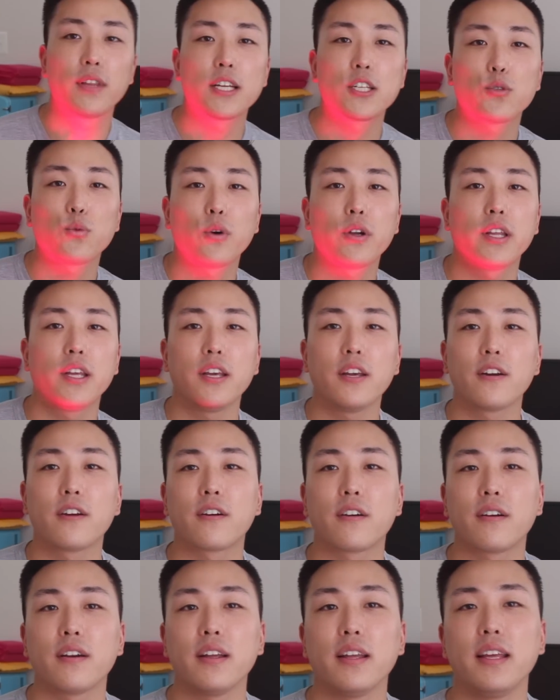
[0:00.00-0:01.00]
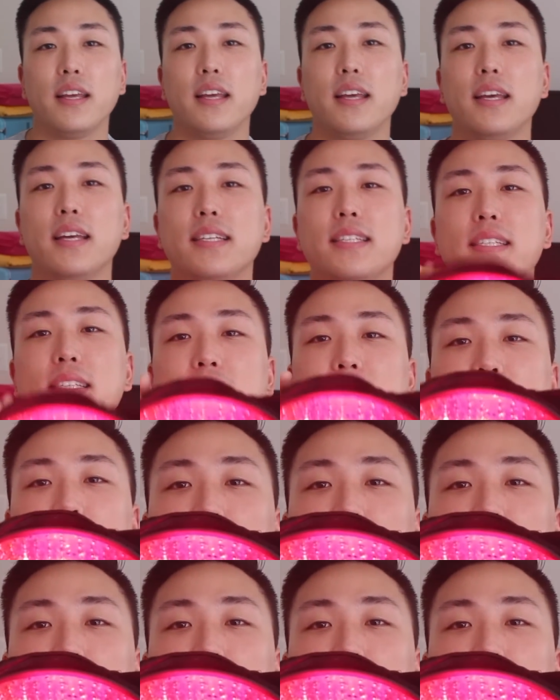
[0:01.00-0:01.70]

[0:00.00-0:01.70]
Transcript: This one here is the